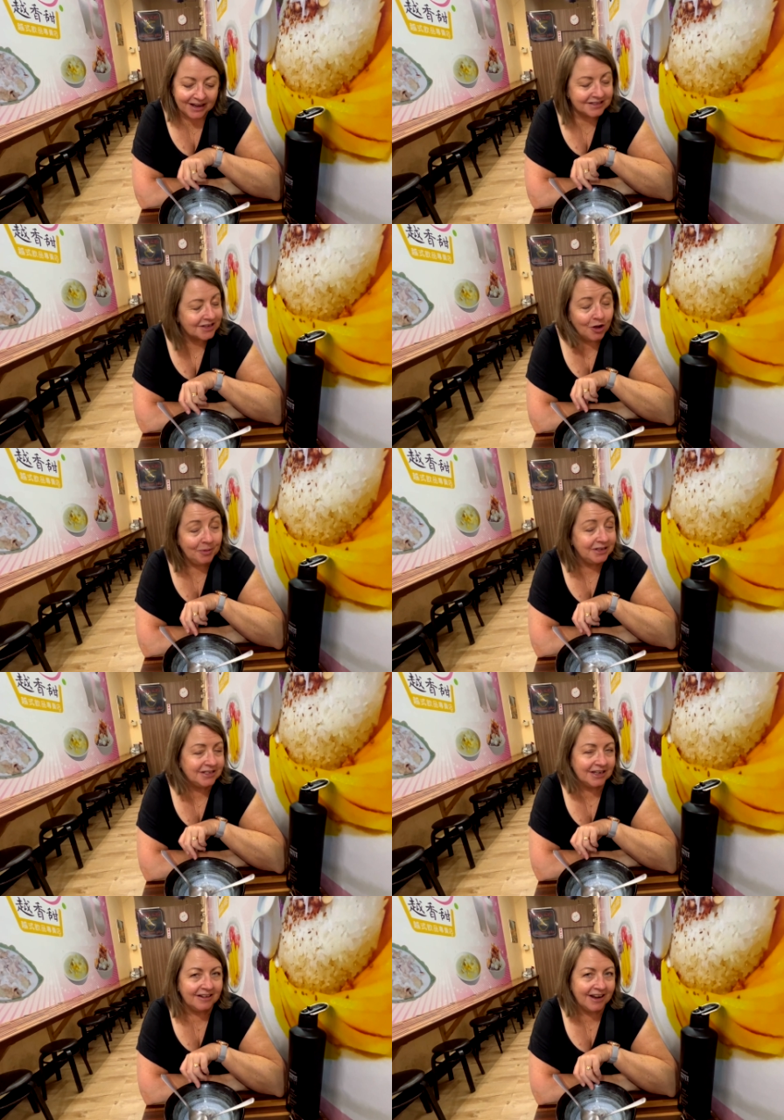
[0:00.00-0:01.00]
us
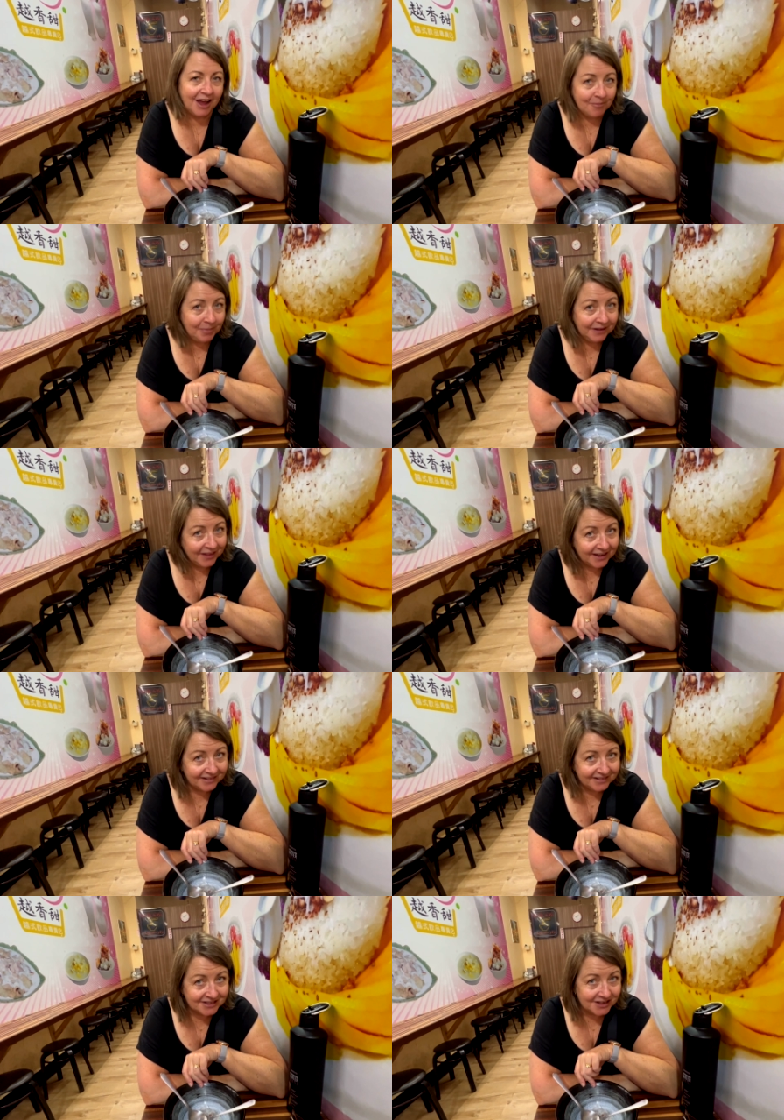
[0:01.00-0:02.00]
commenting on how big that
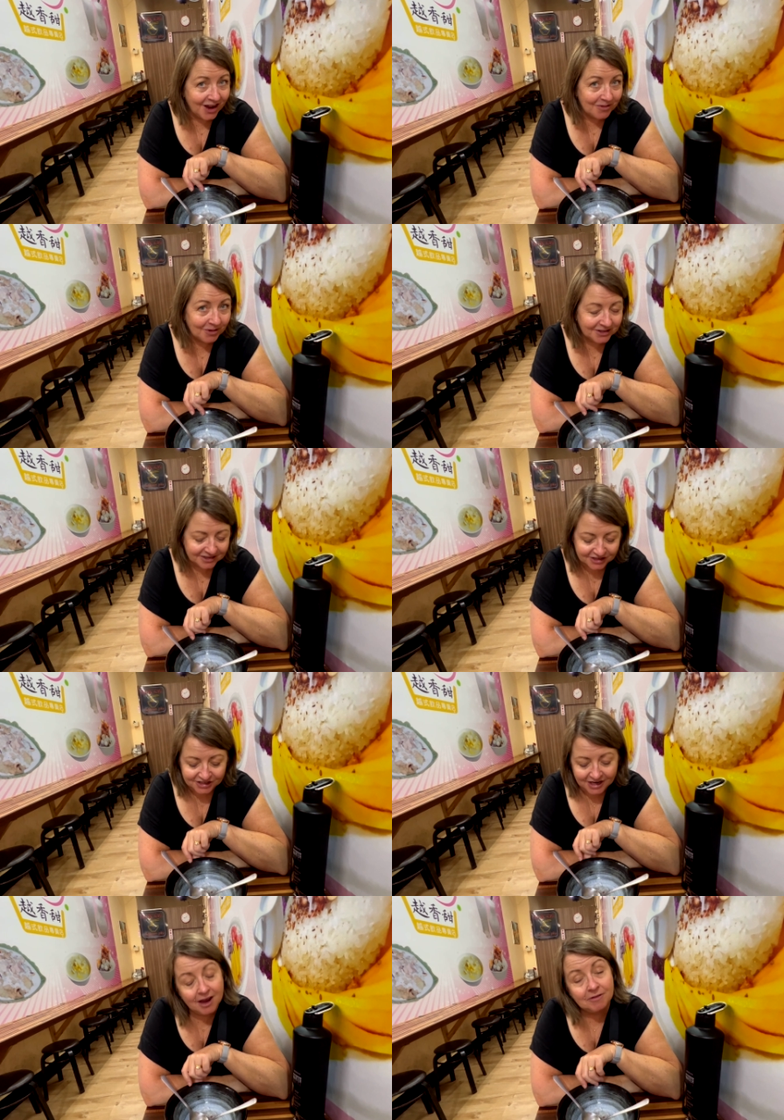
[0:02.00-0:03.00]
dessert was to
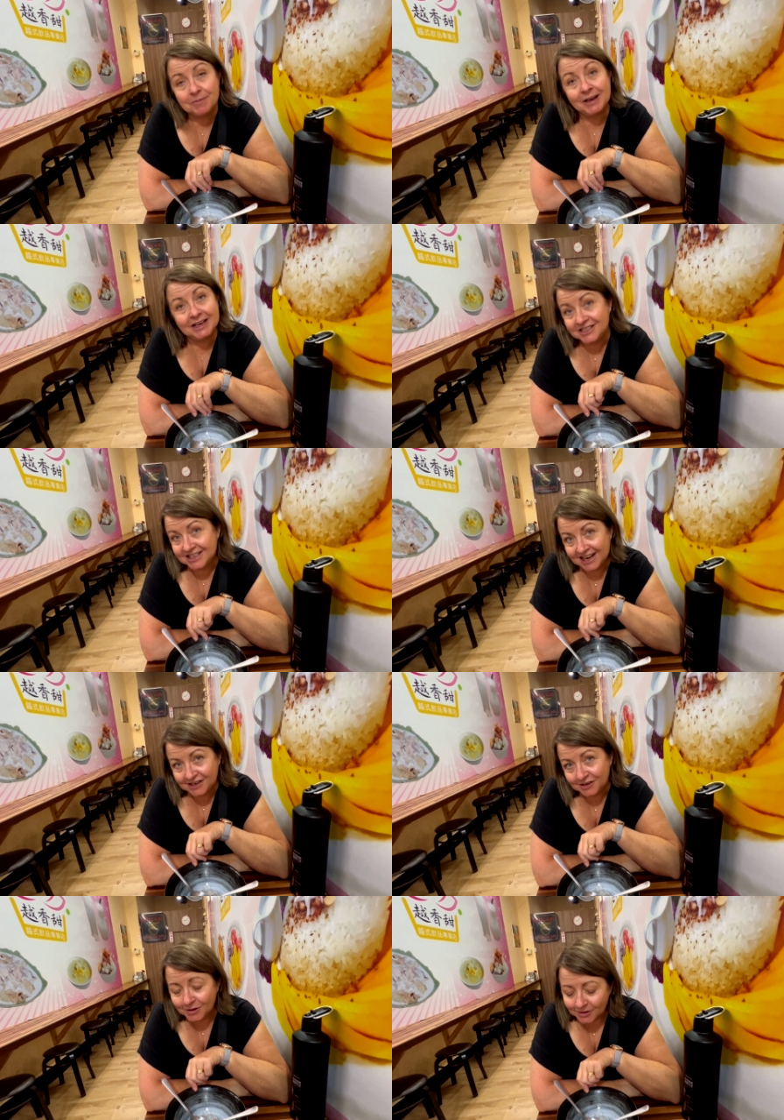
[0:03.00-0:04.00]
share, we managed to
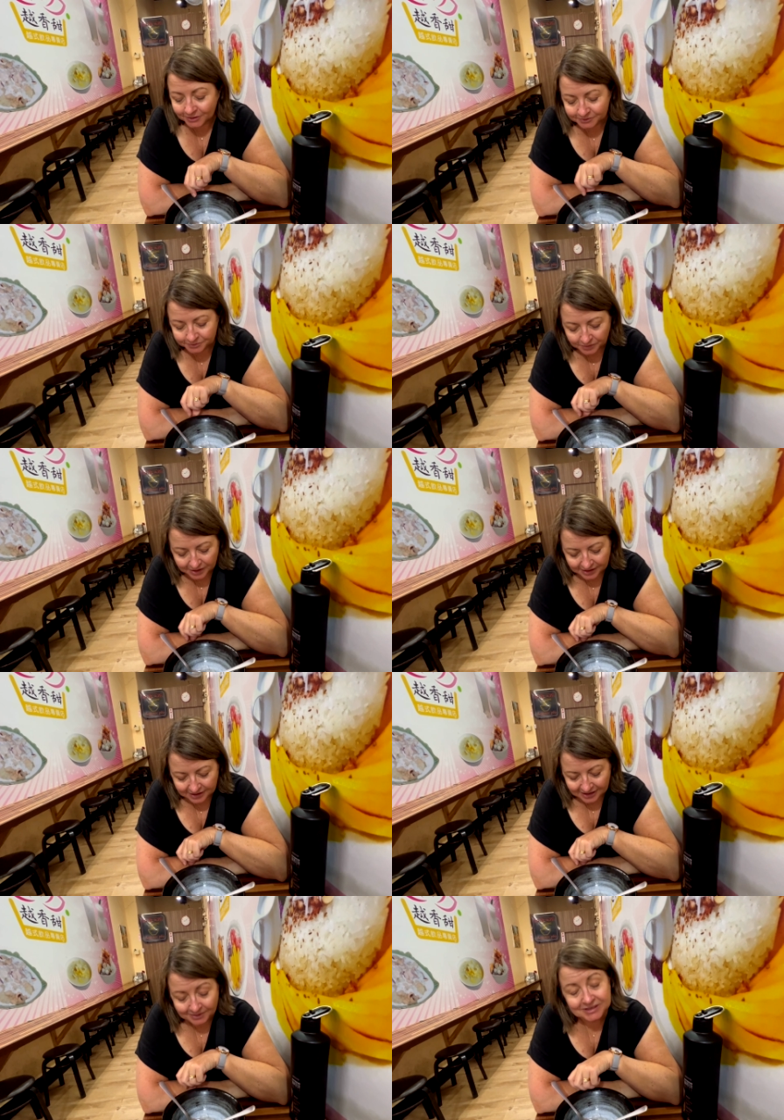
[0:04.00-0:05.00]
eat it all.
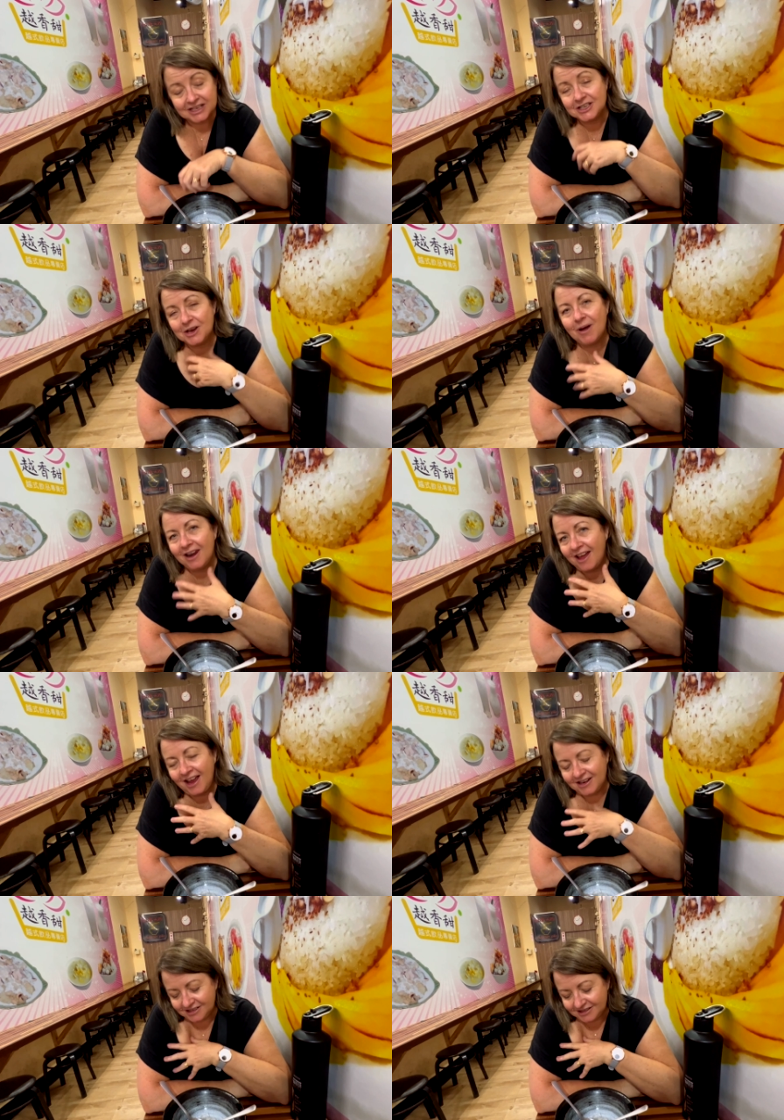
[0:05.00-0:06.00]
It was actually quite
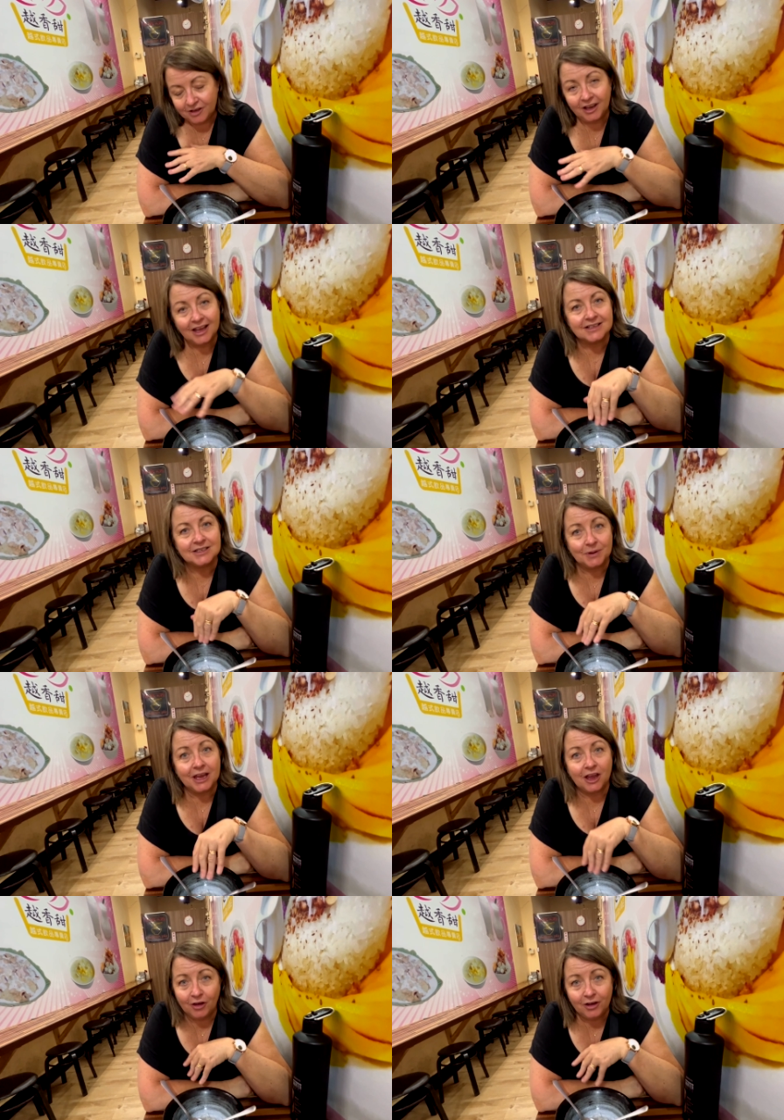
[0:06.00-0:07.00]
light. It's like a
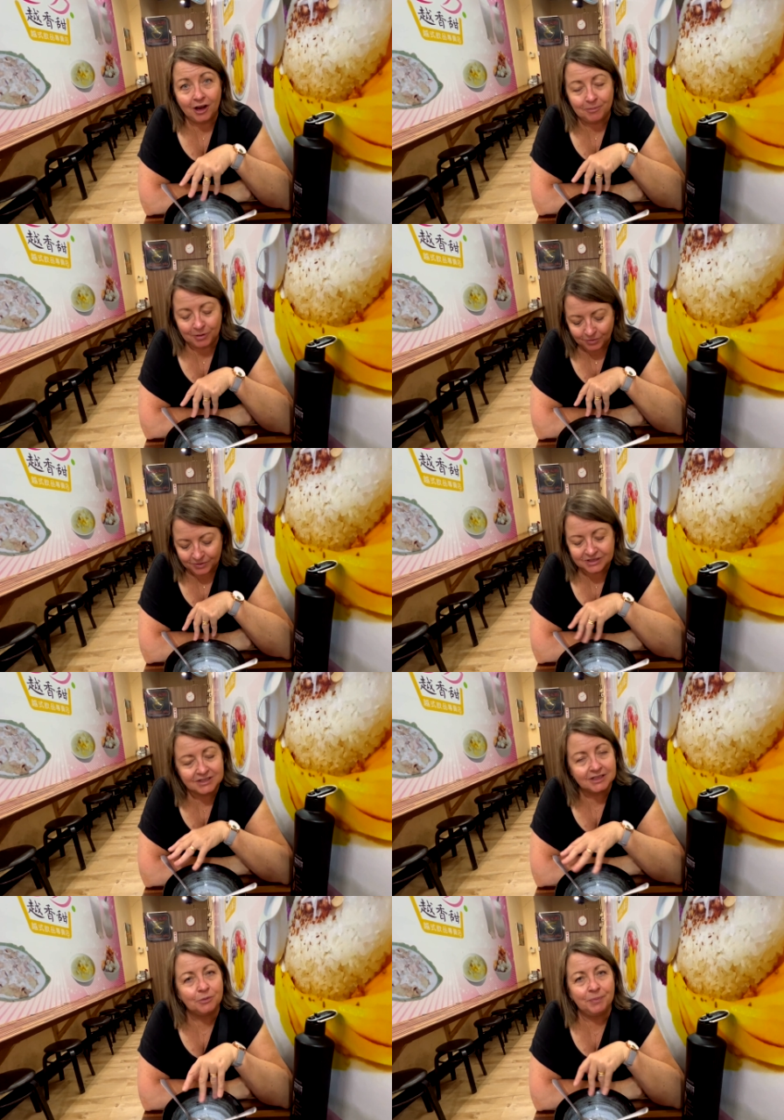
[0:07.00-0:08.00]
sweet coconut milk with
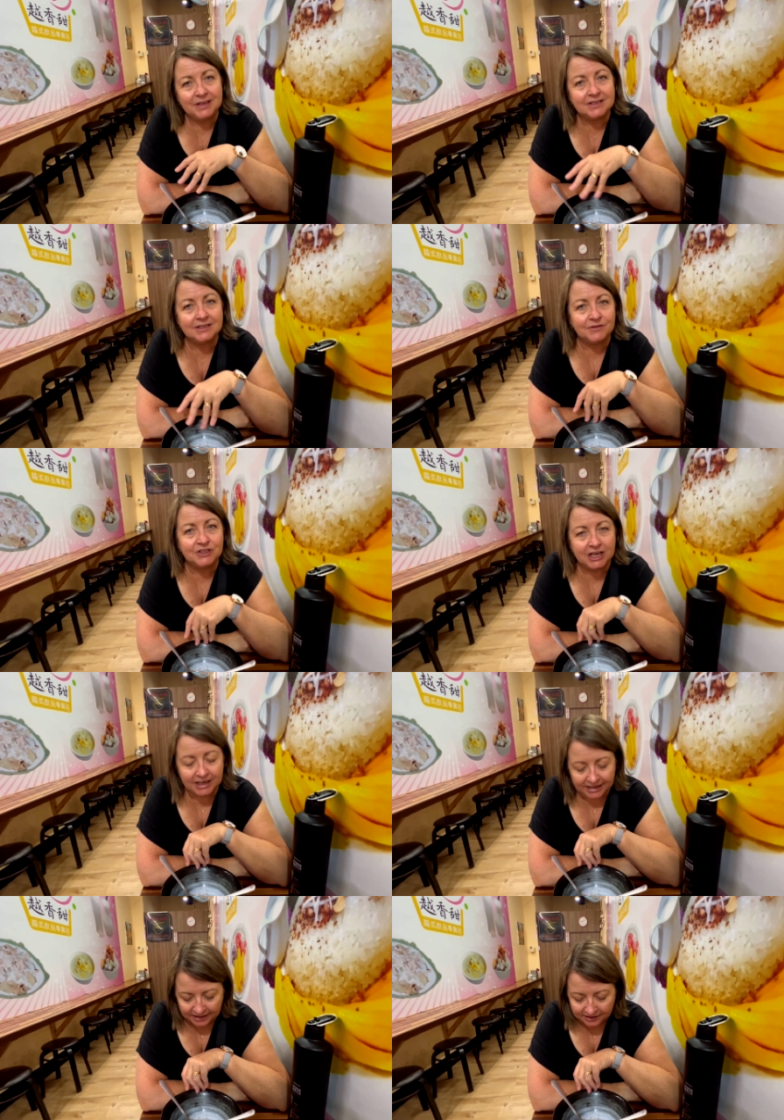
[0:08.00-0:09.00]
just little pieces of
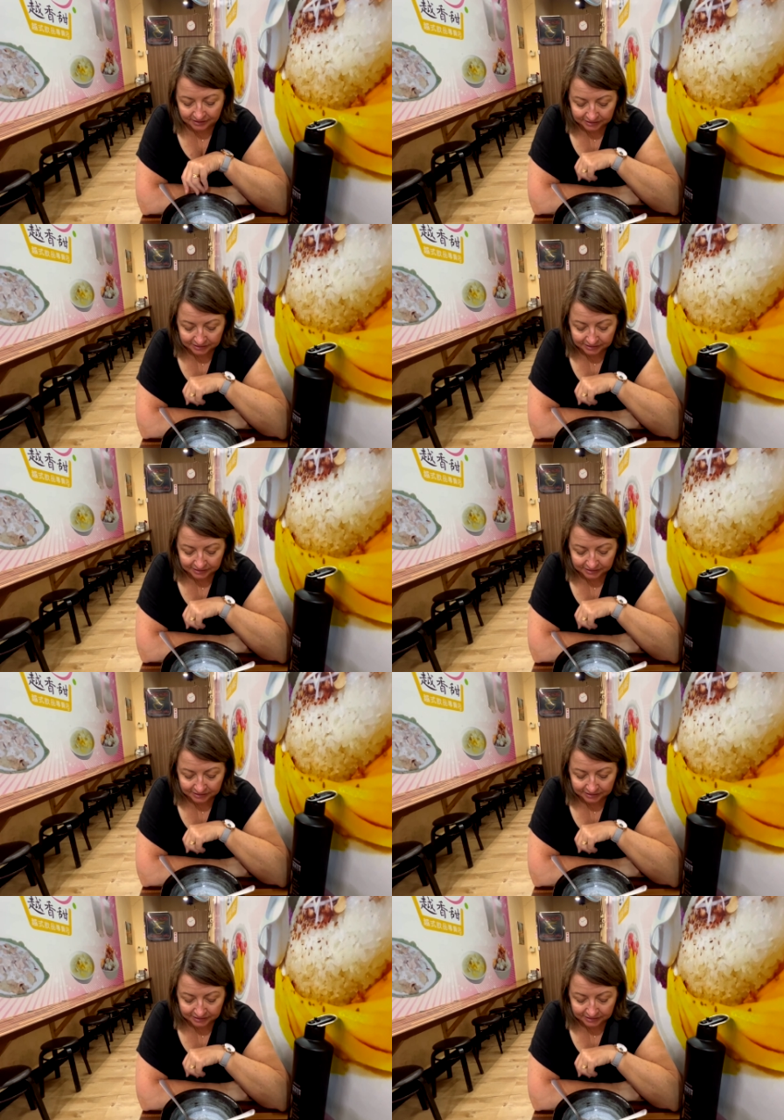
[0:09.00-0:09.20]
jelly,